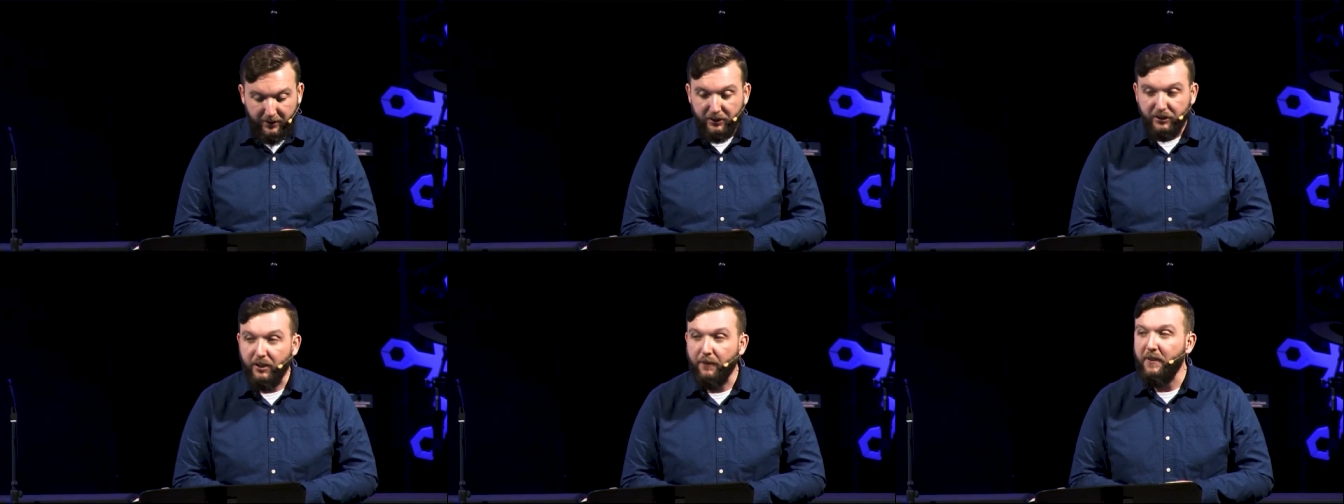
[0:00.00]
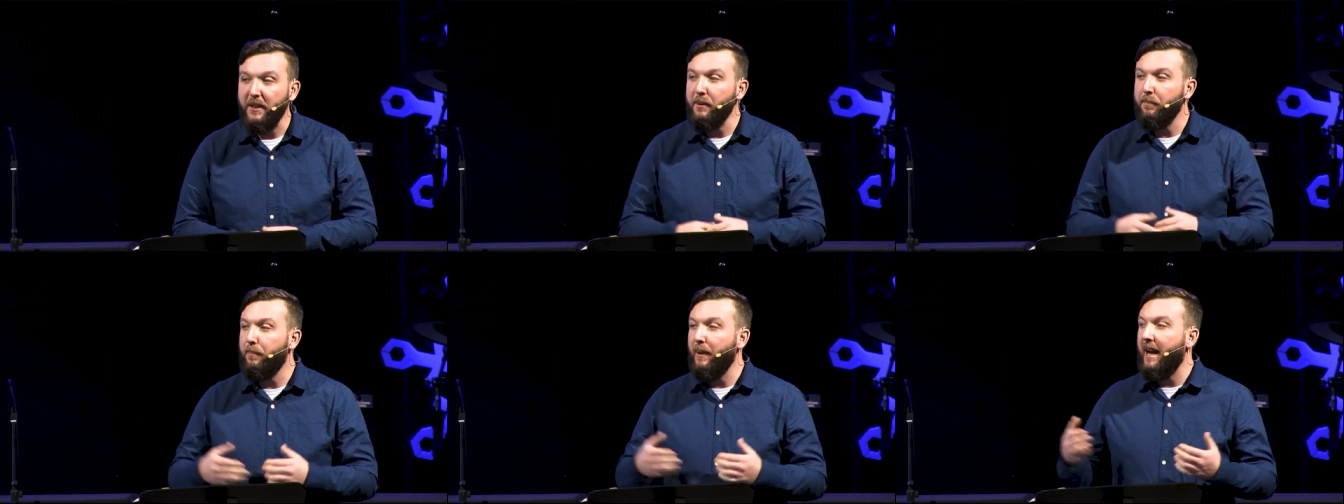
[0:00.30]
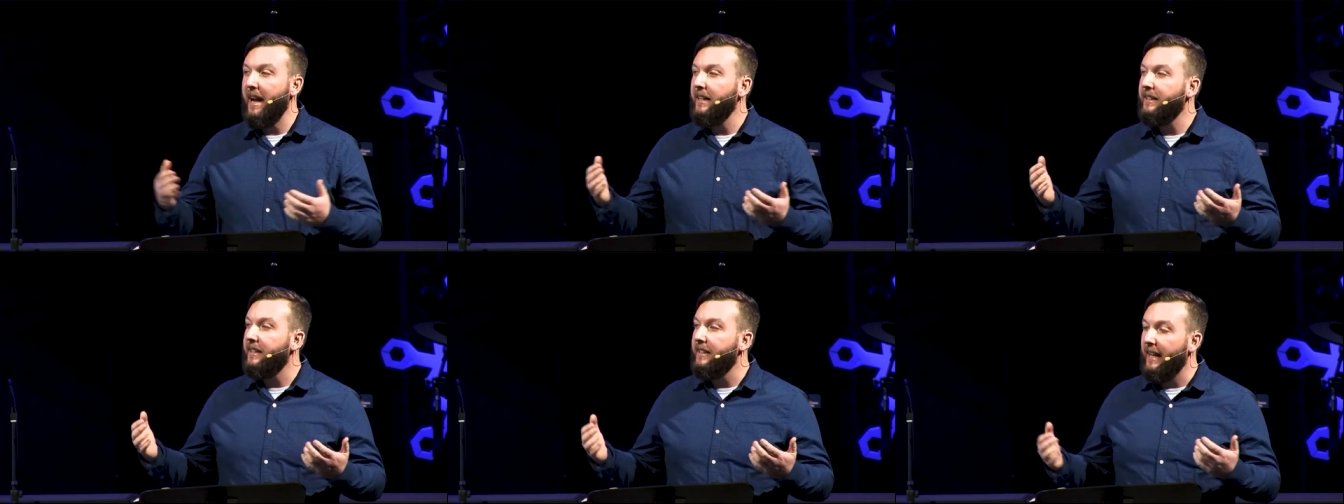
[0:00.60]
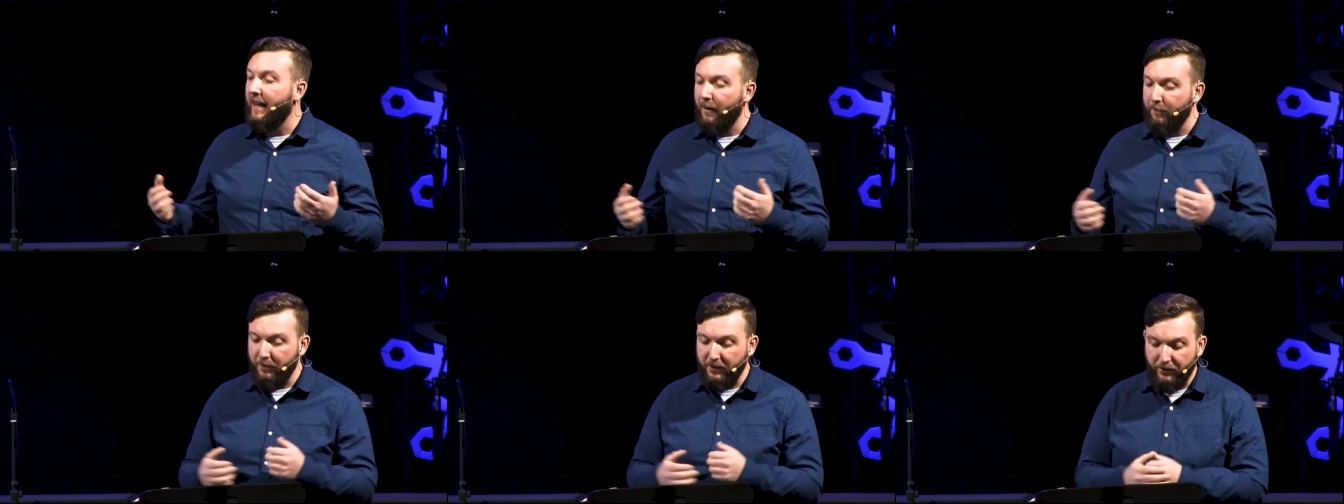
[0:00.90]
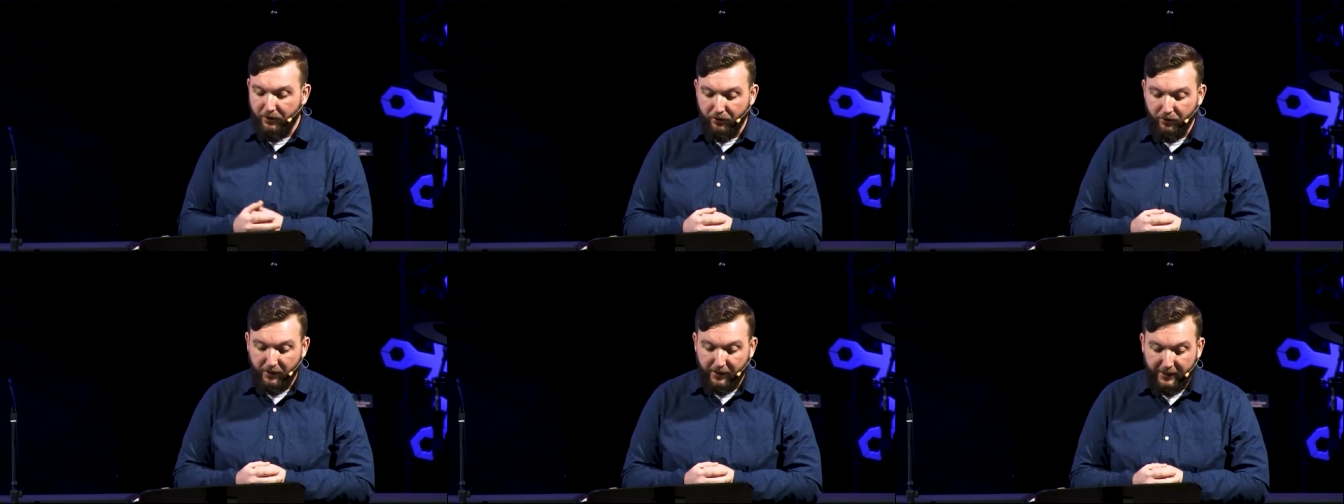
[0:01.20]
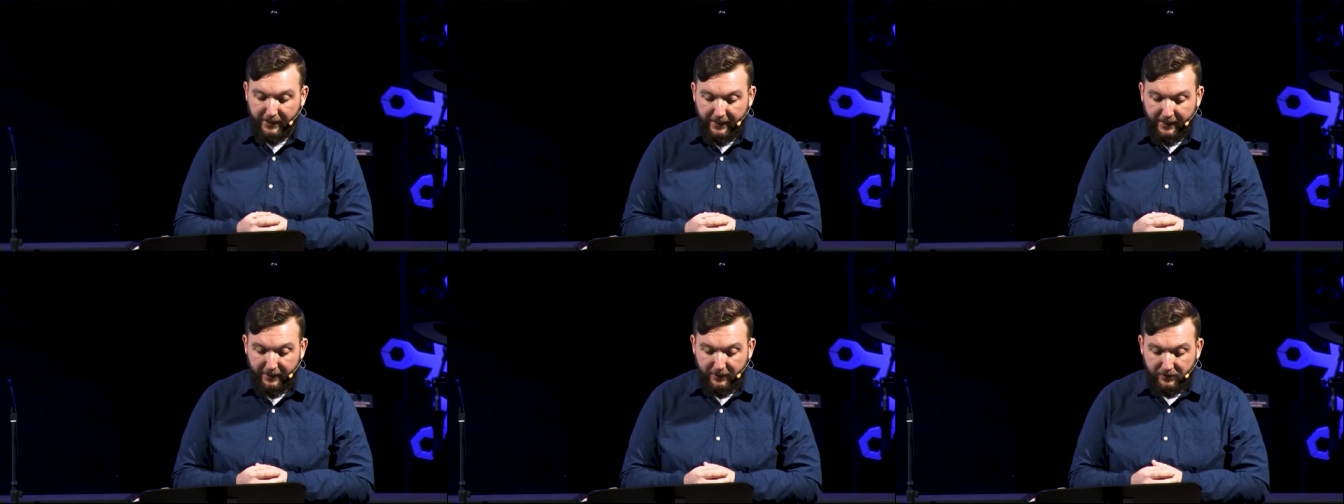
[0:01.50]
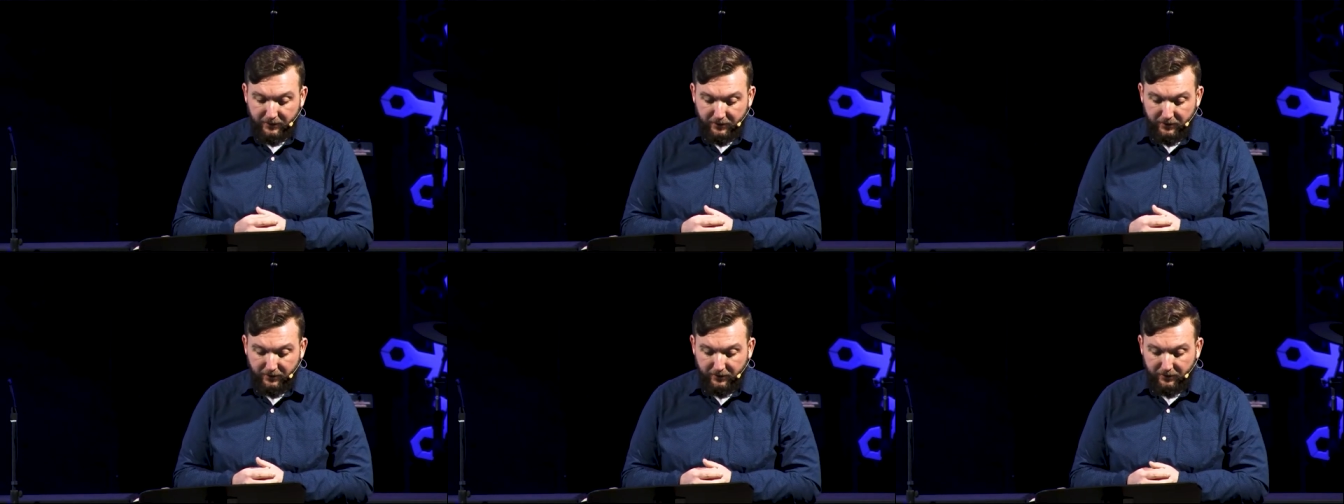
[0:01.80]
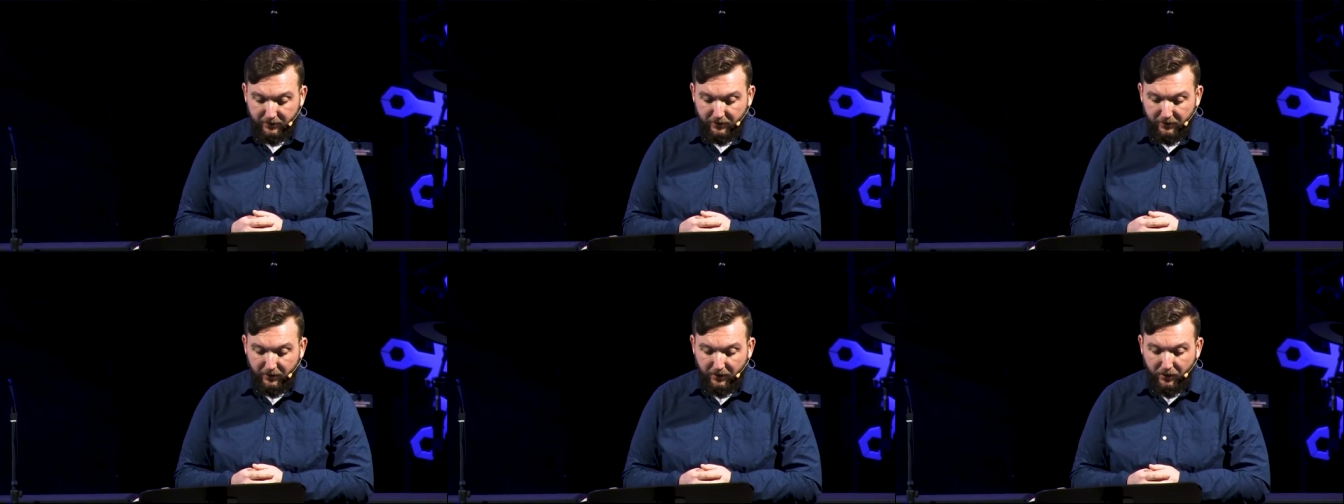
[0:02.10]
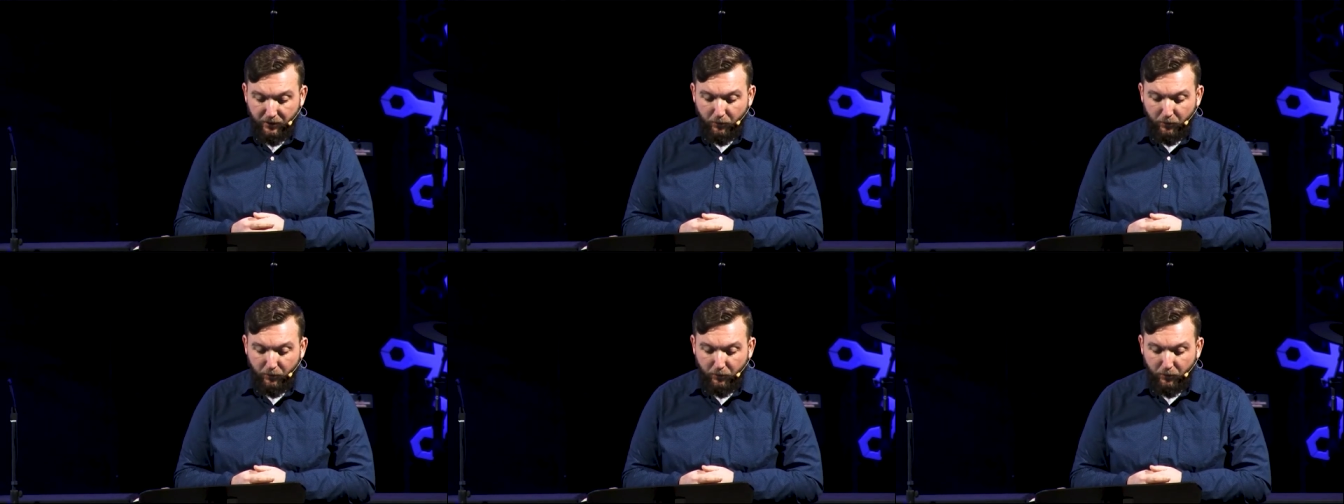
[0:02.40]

Something bad could happen to our kids.